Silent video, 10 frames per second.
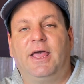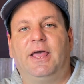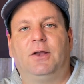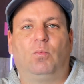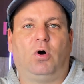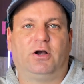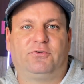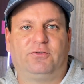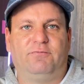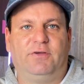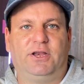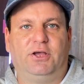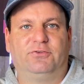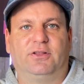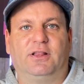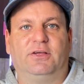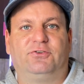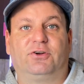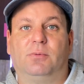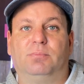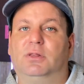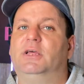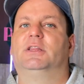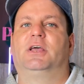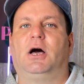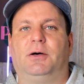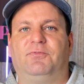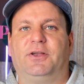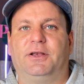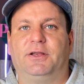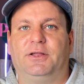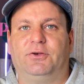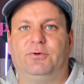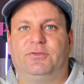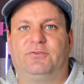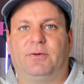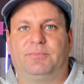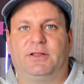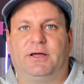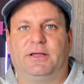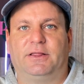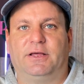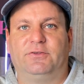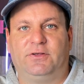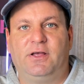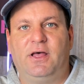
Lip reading: and watch some videos unless you're completely confident in doing something like this.